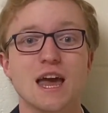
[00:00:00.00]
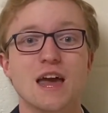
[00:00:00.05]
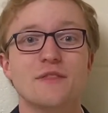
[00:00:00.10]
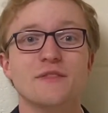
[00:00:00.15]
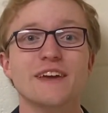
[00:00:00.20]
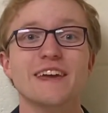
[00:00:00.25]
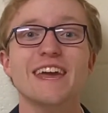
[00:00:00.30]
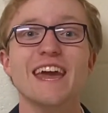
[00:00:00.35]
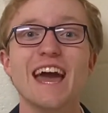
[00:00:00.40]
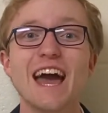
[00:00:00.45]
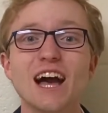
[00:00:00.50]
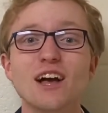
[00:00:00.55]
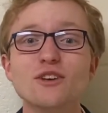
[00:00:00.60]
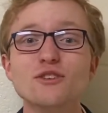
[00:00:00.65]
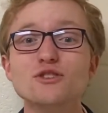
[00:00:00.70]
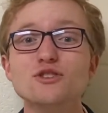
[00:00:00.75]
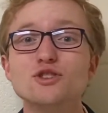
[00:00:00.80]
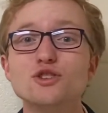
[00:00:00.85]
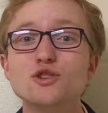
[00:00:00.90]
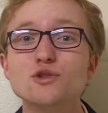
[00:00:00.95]
They
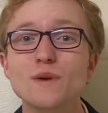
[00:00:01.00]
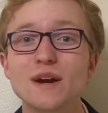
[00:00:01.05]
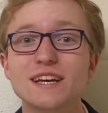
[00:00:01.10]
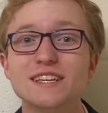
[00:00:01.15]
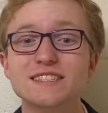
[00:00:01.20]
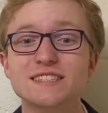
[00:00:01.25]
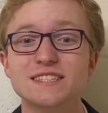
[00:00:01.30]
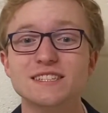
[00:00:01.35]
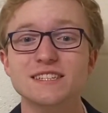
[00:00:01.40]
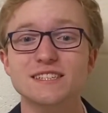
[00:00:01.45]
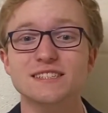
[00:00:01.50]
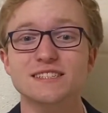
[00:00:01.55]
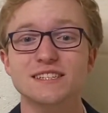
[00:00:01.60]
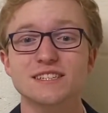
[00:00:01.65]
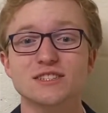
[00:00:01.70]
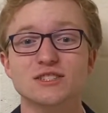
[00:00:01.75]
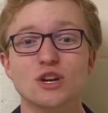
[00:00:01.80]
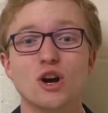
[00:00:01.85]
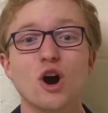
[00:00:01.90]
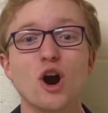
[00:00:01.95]
held U.S.
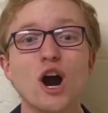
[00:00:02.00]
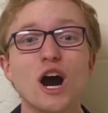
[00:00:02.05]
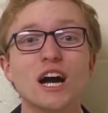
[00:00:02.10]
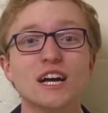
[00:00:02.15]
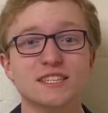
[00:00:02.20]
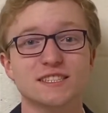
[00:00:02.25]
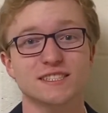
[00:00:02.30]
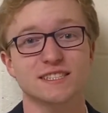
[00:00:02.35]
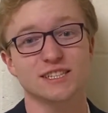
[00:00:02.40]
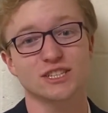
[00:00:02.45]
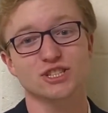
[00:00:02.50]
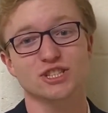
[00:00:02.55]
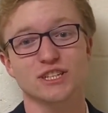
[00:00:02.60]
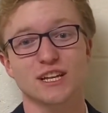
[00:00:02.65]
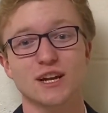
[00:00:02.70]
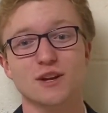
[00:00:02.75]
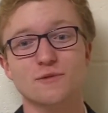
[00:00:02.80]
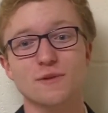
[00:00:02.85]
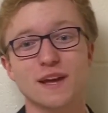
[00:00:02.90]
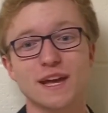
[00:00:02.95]
citizens hostage in
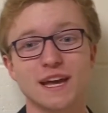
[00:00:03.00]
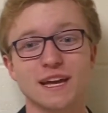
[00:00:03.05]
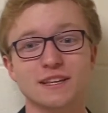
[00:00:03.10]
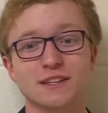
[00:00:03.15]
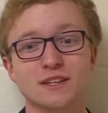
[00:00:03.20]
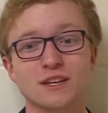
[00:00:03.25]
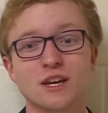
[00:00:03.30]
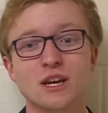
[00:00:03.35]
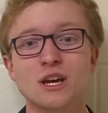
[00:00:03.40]
Iran.